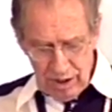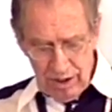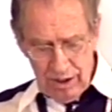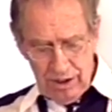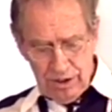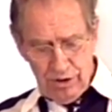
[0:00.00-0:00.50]

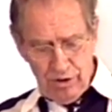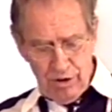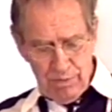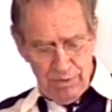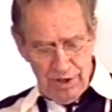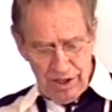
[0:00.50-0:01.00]
So
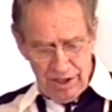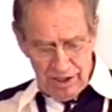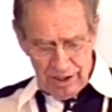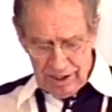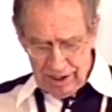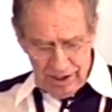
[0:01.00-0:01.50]

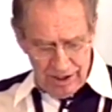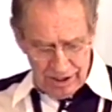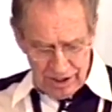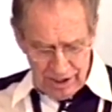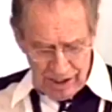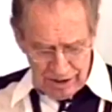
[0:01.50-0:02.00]
immediately he does
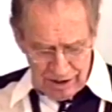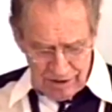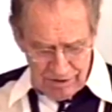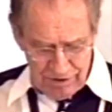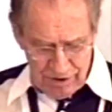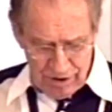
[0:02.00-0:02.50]
not
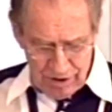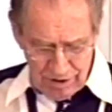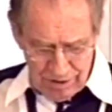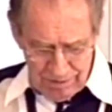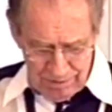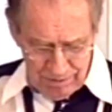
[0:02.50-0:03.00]
confer
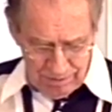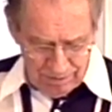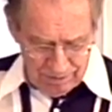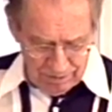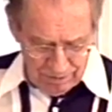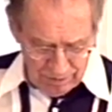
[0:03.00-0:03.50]

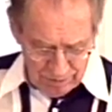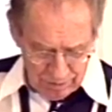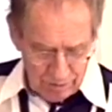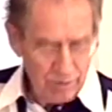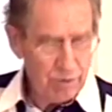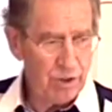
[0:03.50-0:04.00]

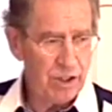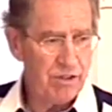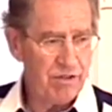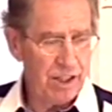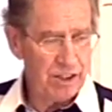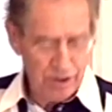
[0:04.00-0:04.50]
with
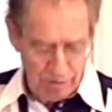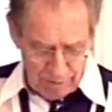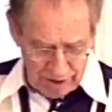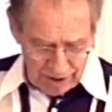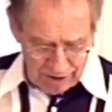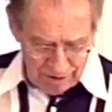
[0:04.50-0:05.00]
flesh and
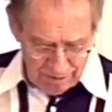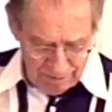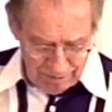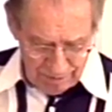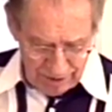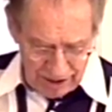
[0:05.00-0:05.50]
blood,
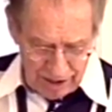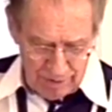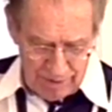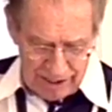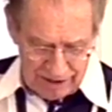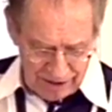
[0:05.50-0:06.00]
but now
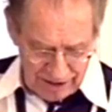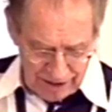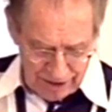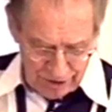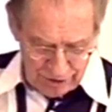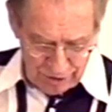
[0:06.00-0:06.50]
back to
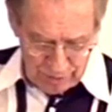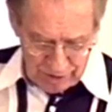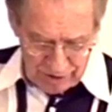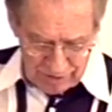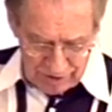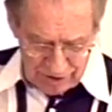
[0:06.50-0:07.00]
Galatians
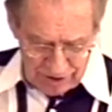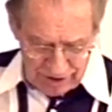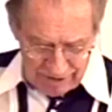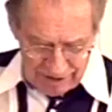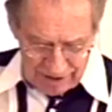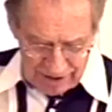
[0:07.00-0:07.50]
1, verse
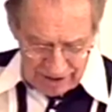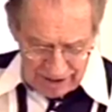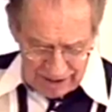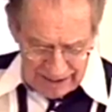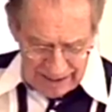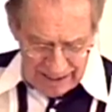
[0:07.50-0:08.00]
17.
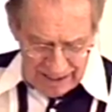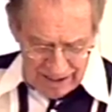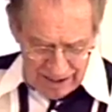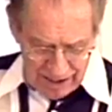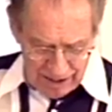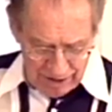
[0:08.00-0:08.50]

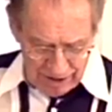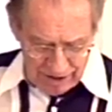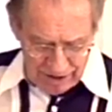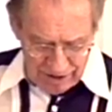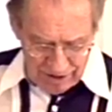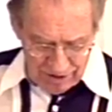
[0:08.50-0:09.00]
I
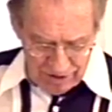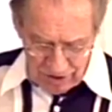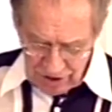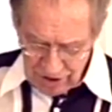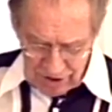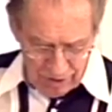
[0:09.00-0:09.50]

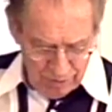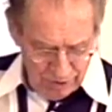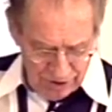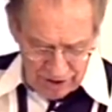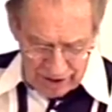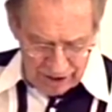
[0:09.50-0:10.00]
neither
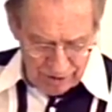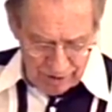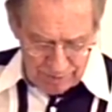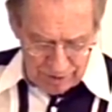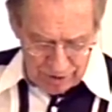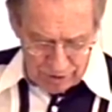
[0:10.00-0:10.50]
did I go up
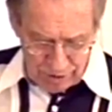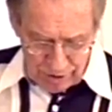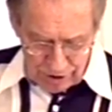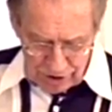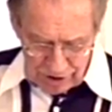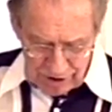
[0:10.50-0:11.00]
to
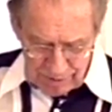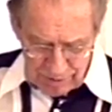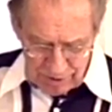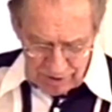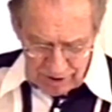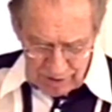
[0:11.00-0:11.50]
Jerusalem
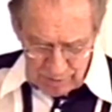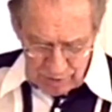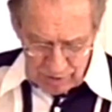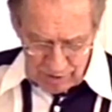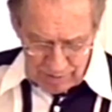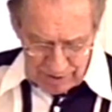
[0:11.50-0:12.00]
to them who
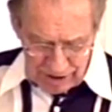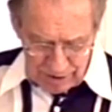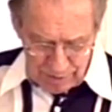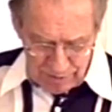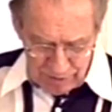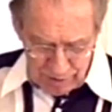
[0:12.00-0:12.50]
were apostles before me,